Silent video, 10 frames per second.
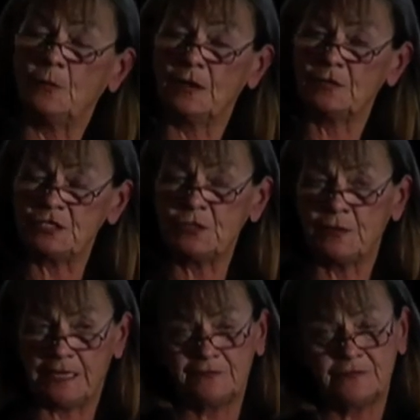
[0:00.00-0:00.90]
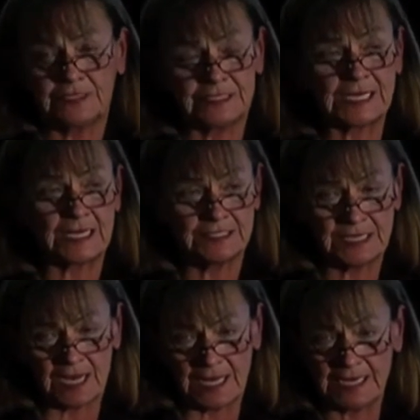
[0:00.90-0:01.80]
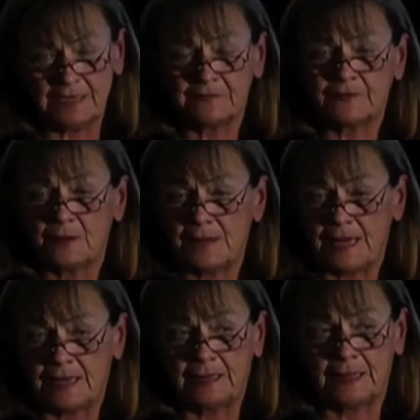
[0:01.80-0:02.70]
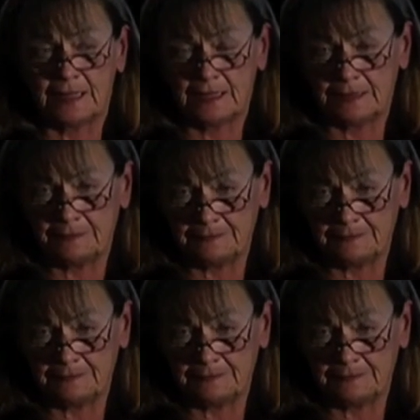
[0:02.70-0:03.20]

where 2 infants had died from a